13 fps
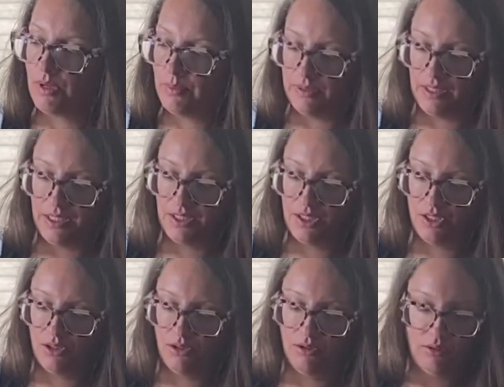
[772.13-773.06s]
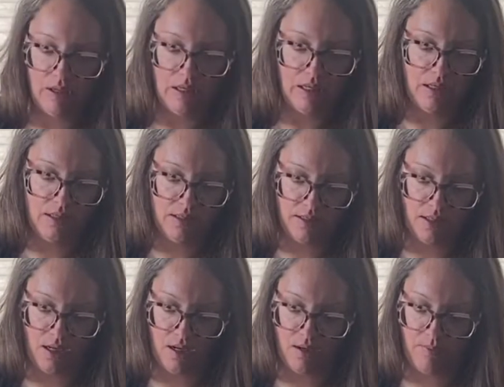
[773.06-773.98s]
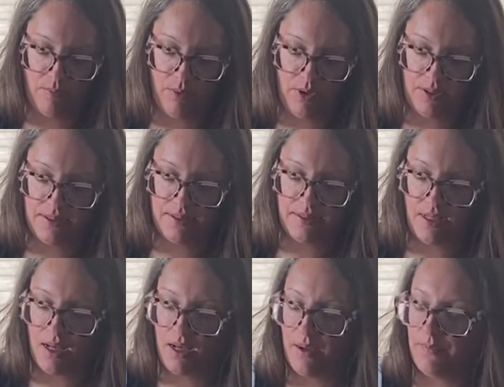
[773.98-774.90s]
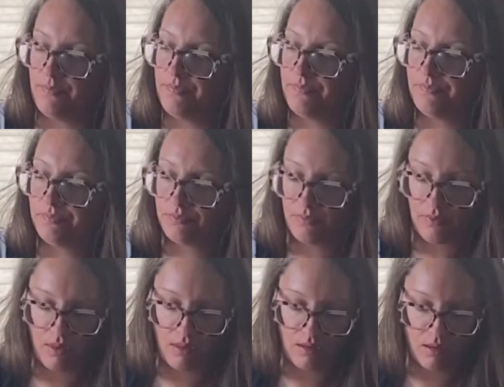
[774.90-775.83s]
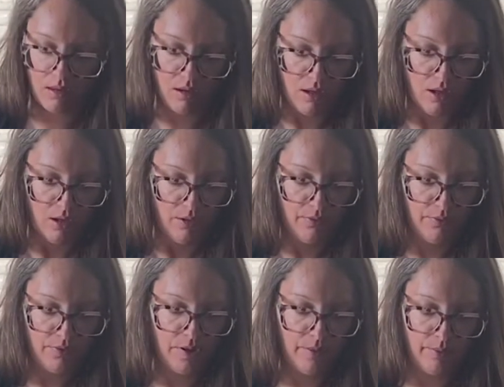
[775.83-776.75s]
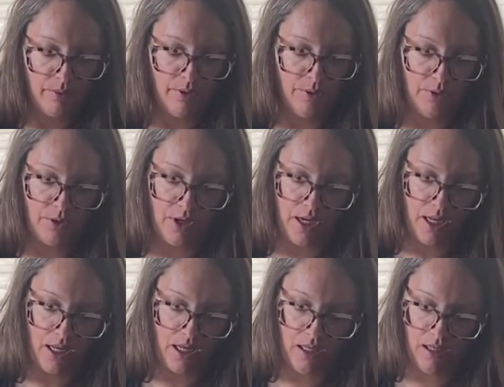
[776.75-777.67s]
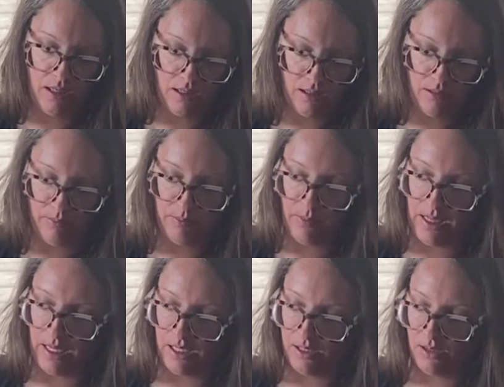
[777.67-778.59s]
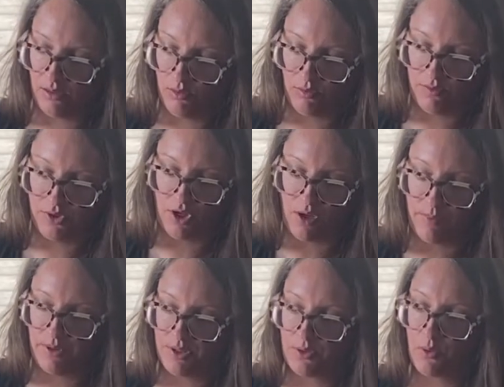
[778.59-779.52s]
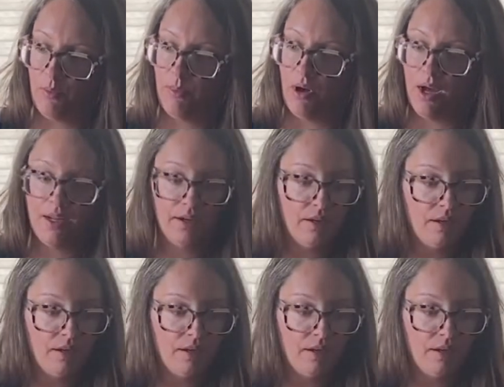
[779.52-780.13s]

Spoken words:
I would like to do is put some Freedom Road Gray paint over top of this whole pot.